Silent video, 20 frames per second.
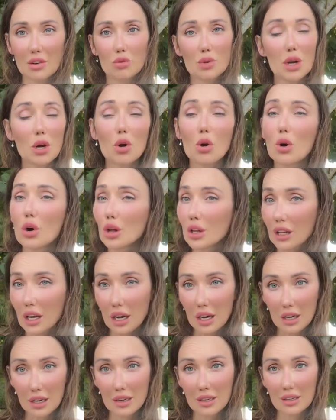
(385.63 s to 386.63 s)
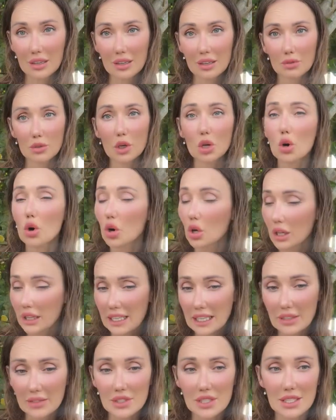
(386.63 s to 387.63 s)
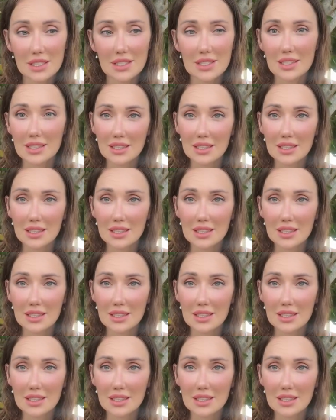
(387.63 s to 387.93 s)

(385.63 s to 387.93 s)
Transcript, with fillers: We all are. We're all gifted.